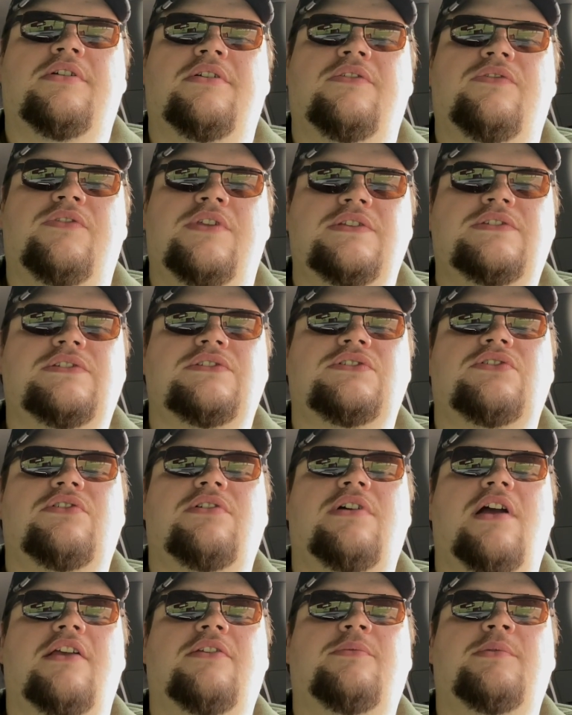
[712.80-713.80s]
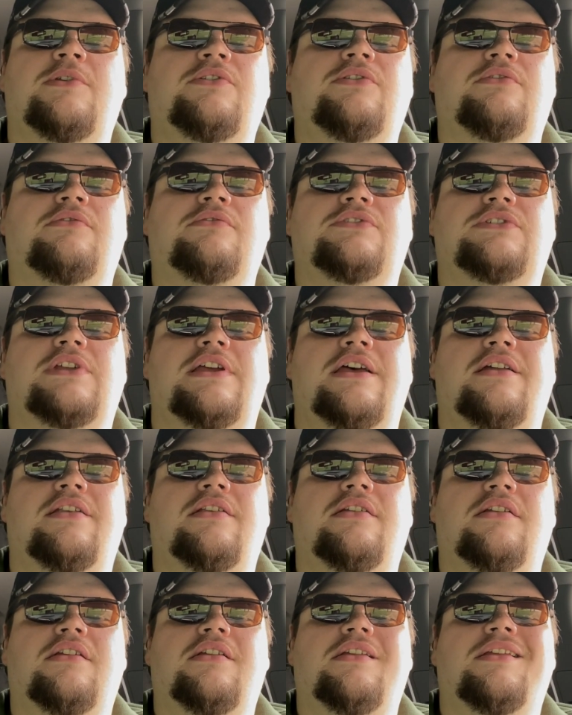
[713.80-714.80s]
this is a Craftsman tool set.
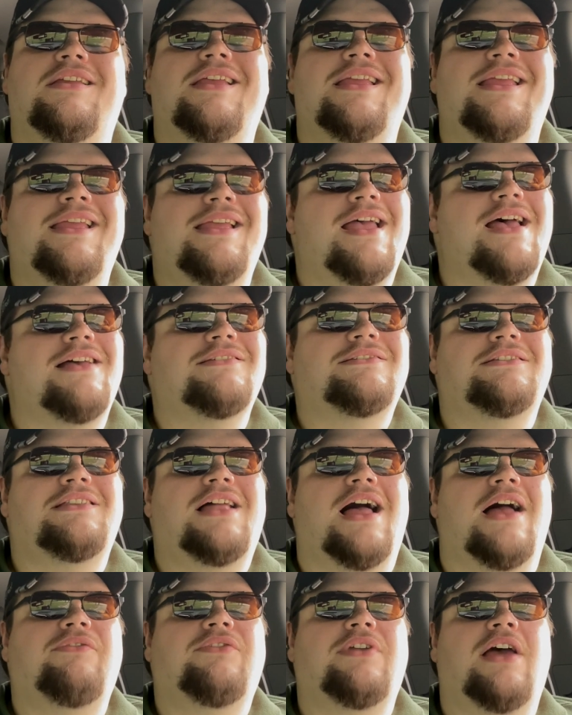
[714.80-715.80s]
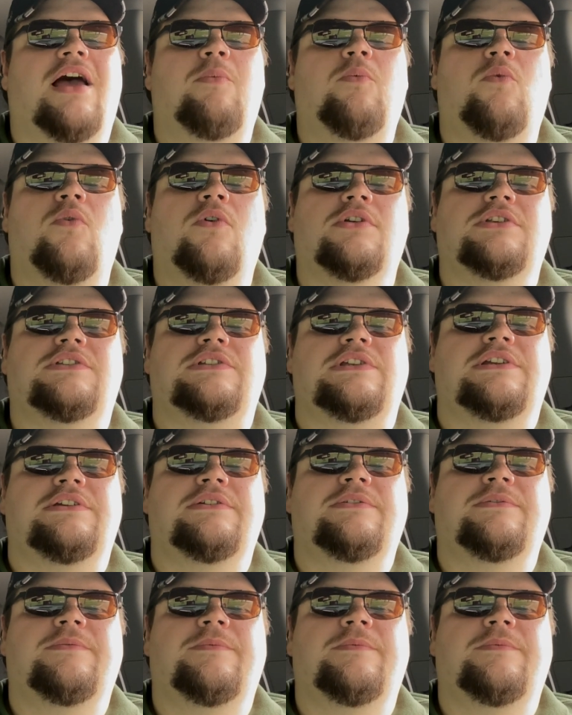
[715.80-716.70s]
It has a lifetime warranty.